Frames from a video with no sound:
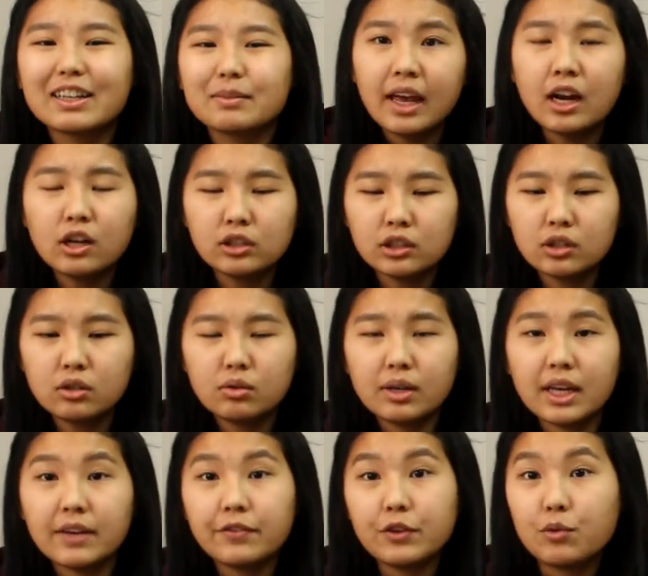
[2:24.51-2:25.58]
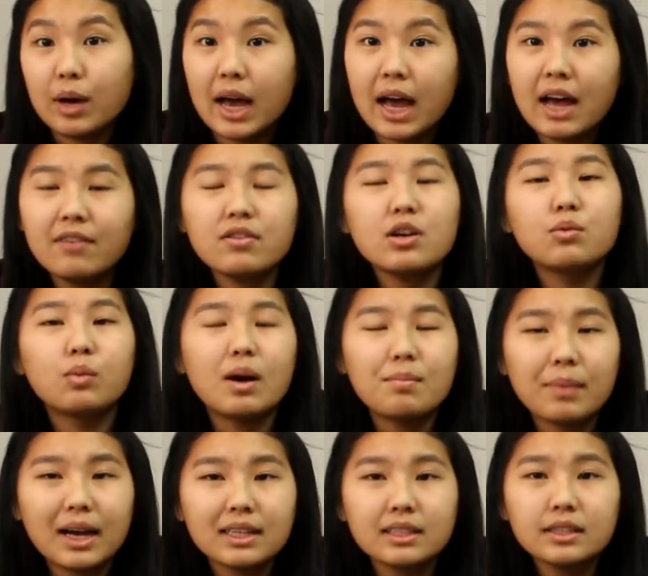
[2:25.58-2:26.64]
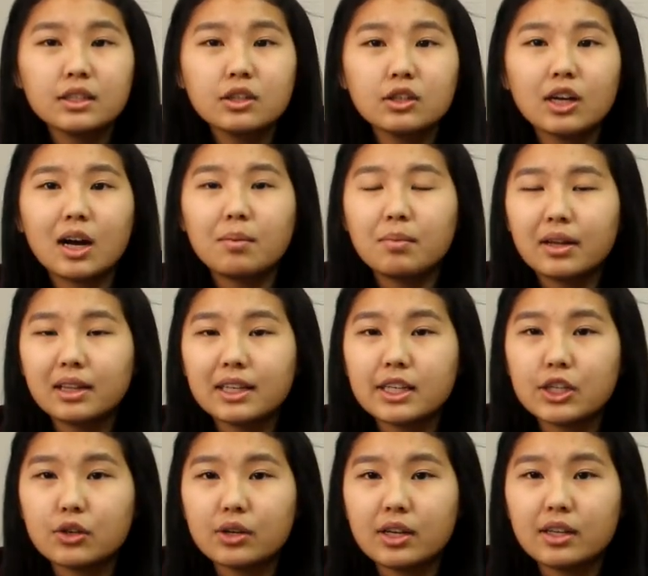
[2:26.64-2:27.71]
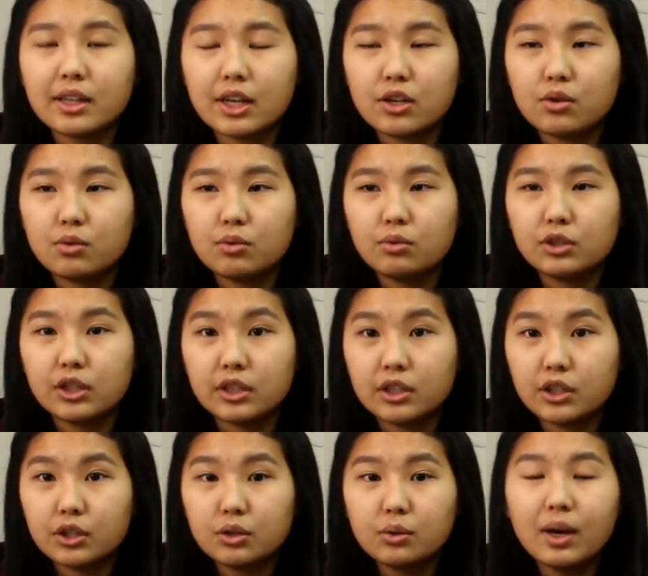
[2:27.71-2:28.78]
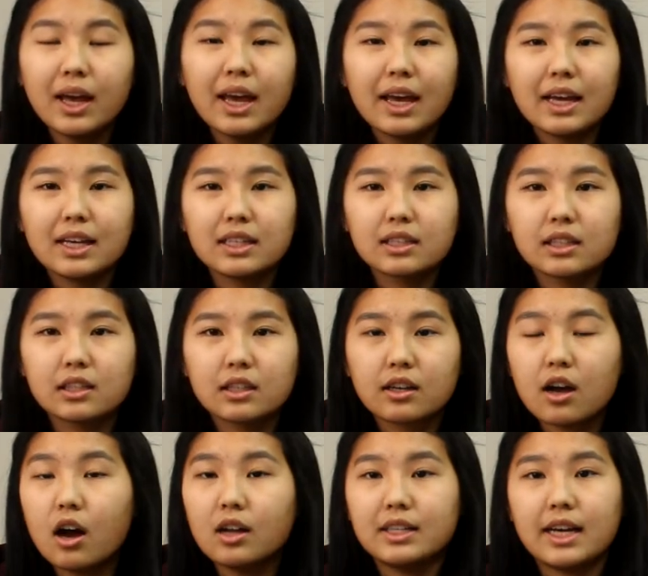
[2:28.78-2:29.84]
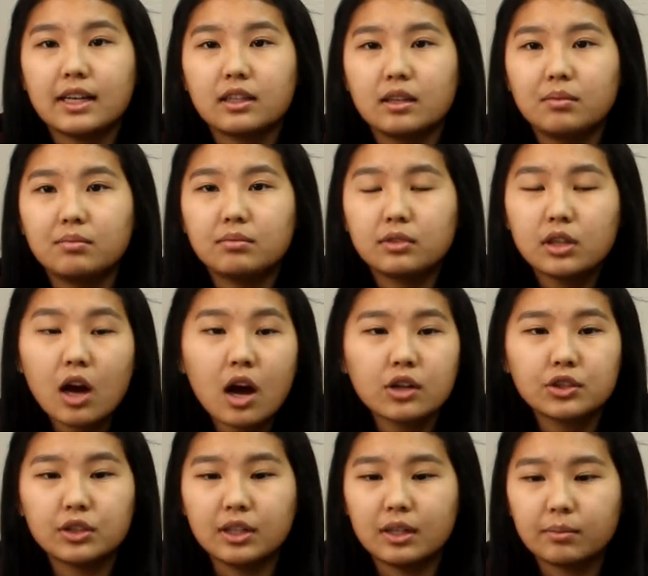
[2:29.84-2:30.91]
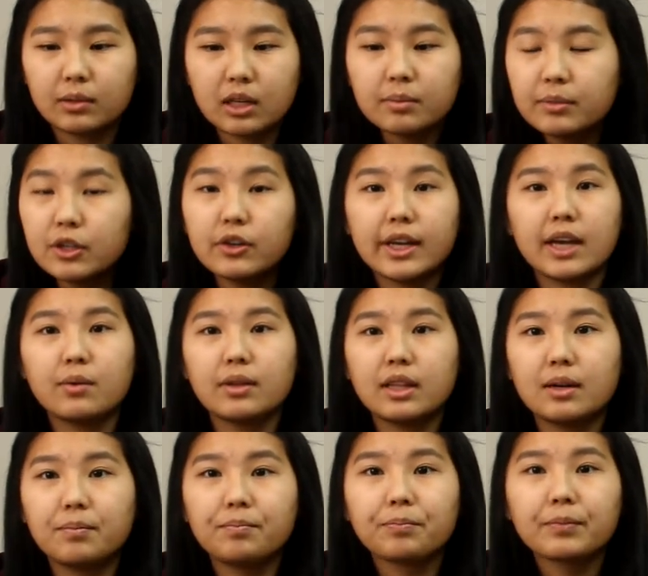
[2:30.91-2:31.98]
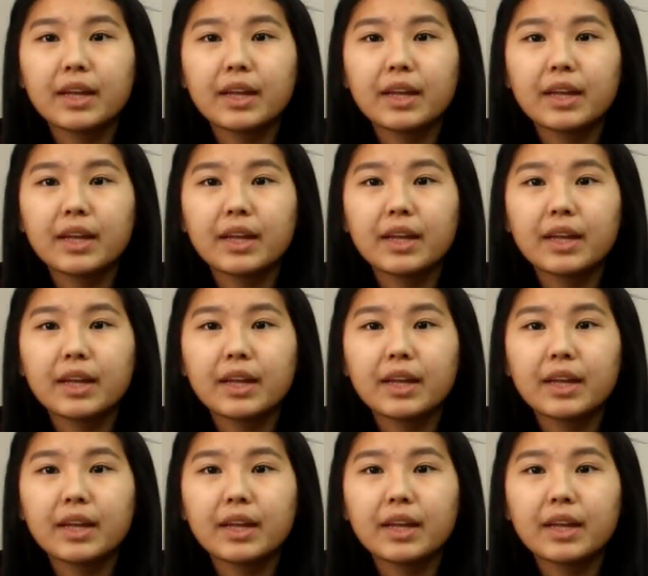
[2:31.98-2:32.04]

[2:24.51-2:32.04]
And also, if you have a webmaster, a monthly duty that you should do is contact them, talk to them, communicate with them,